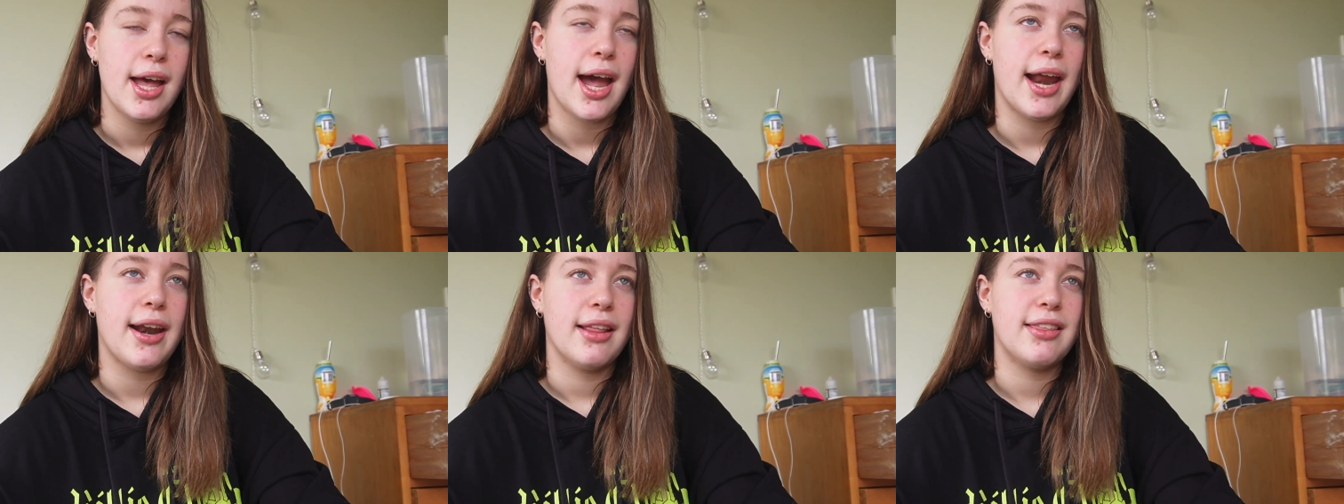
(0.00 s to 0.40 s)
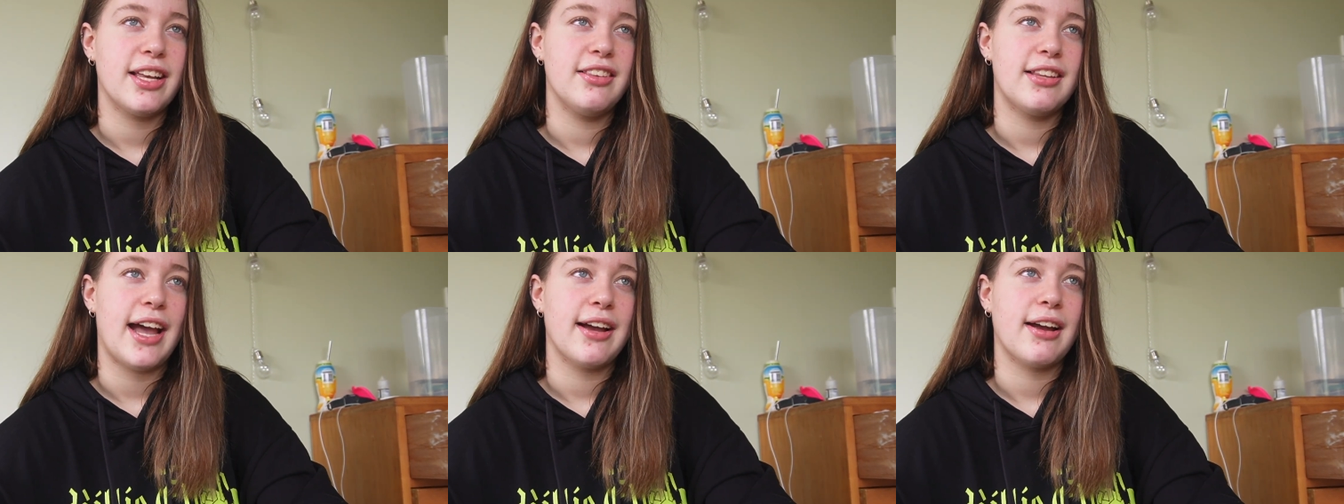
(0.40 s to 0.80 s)
and I
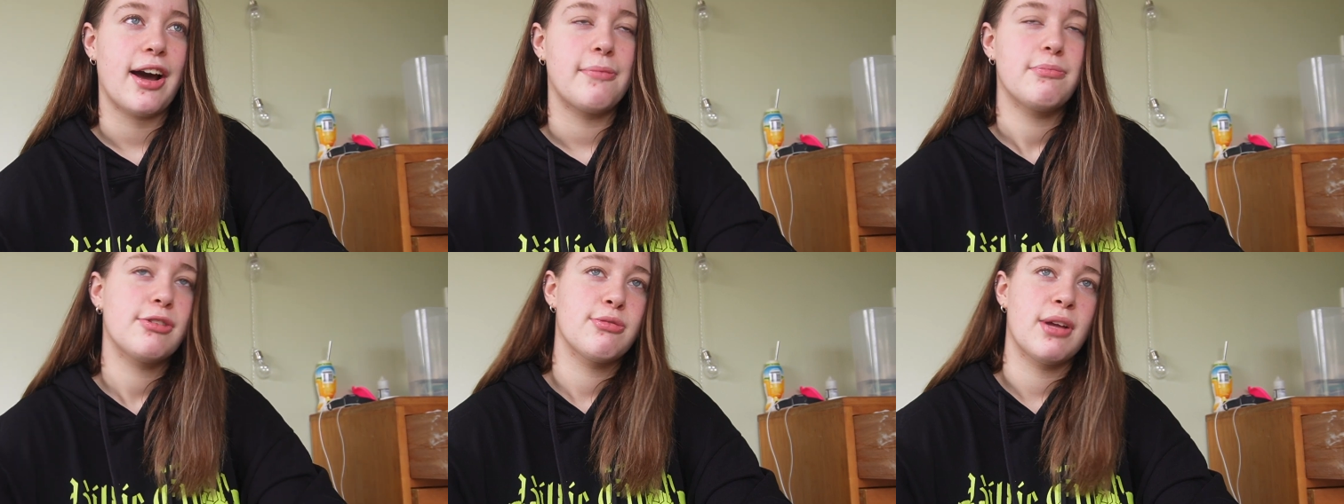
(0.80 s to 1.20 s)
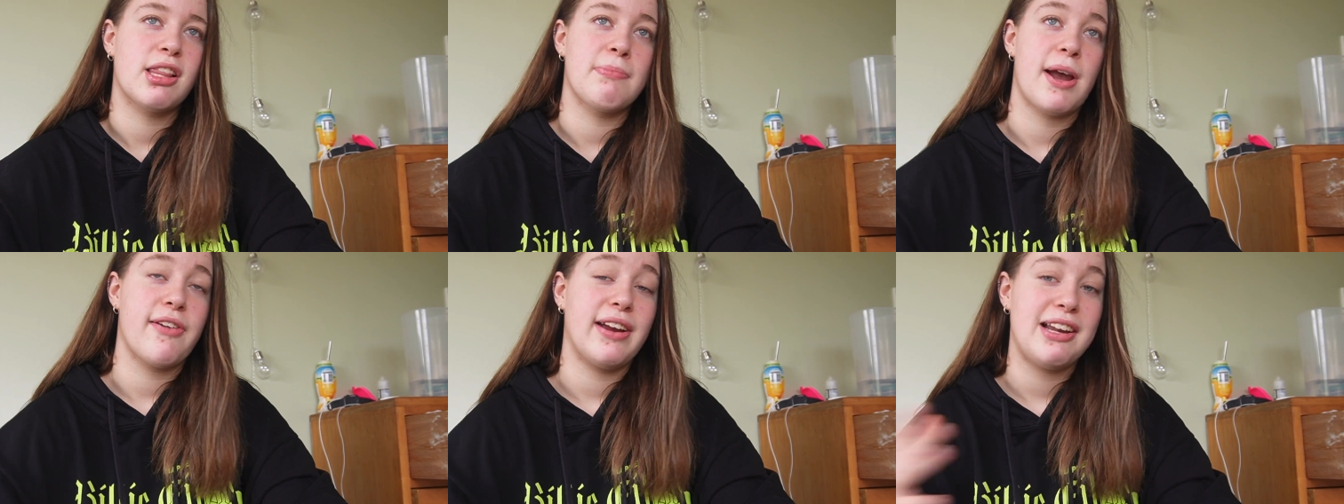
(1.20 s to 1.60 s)
think that comes with
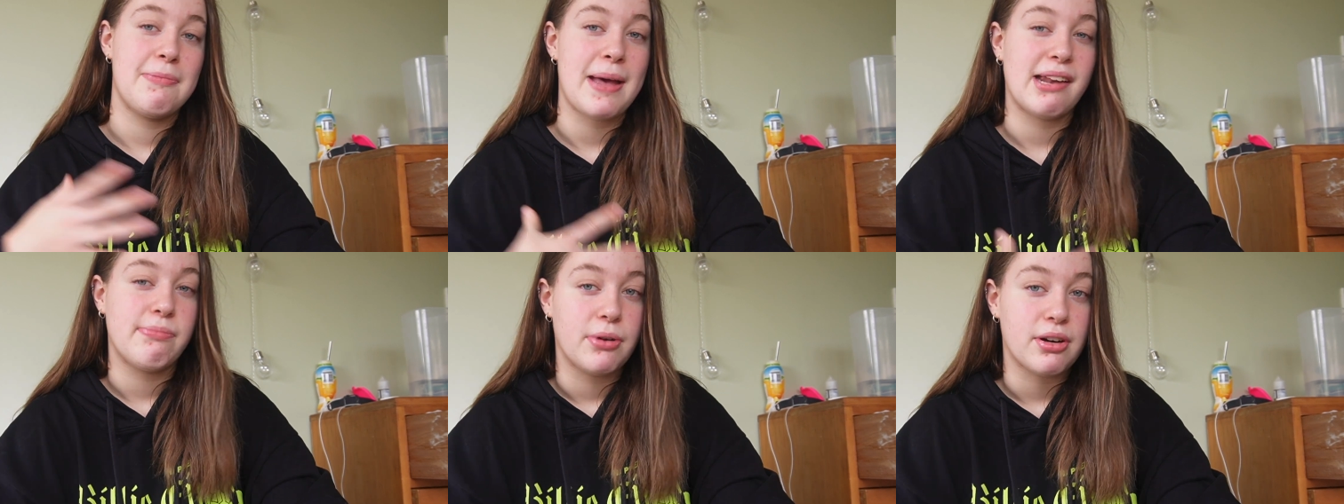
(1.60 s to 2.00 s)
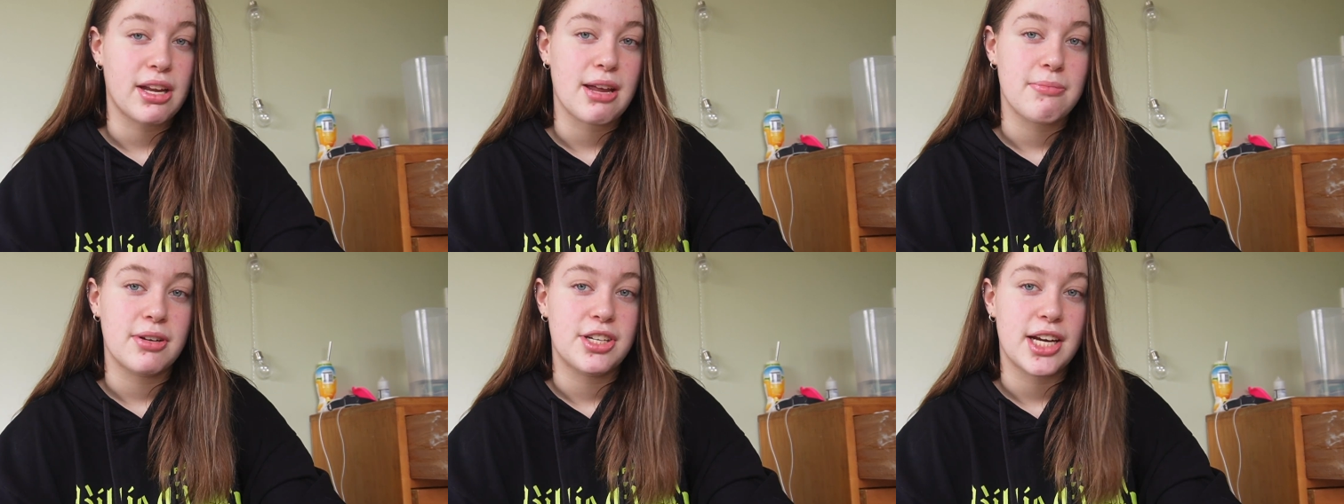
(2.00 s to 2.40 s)
my really bad body
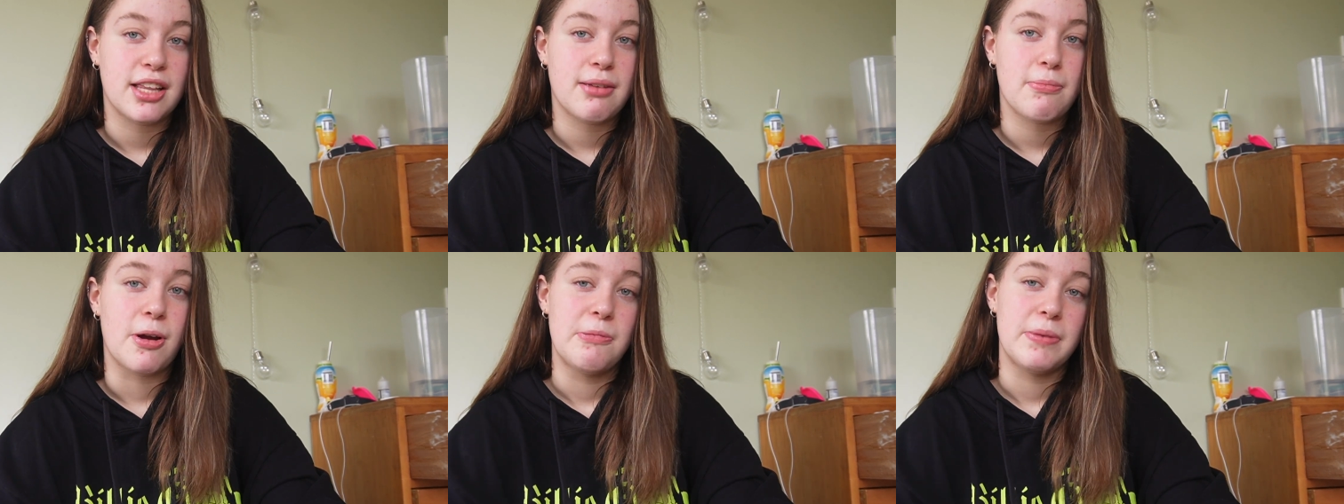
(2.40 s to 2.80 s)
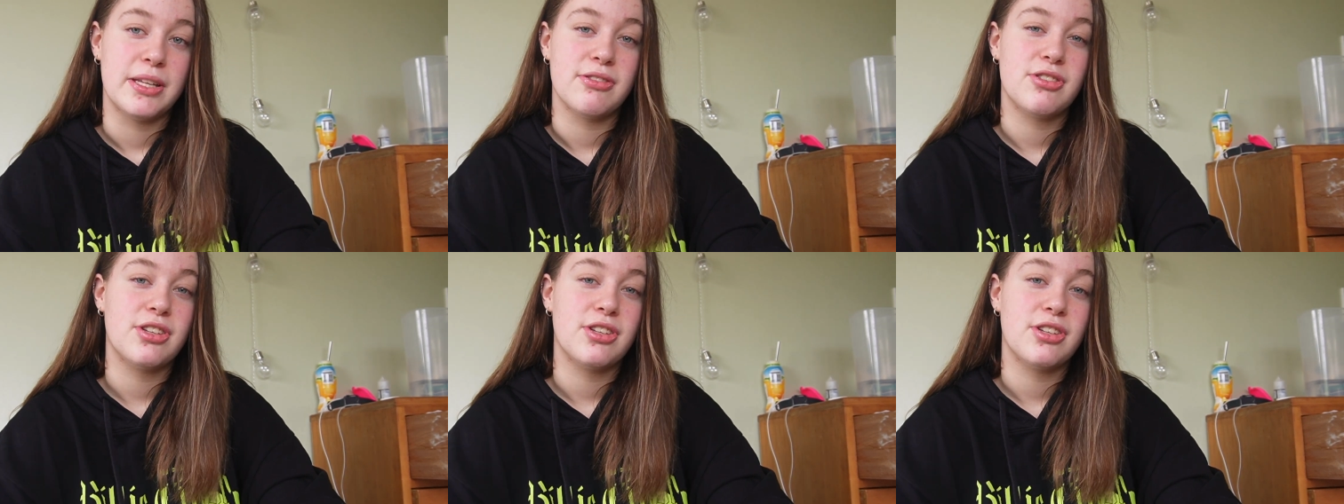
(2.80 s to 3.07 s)
image at the moment.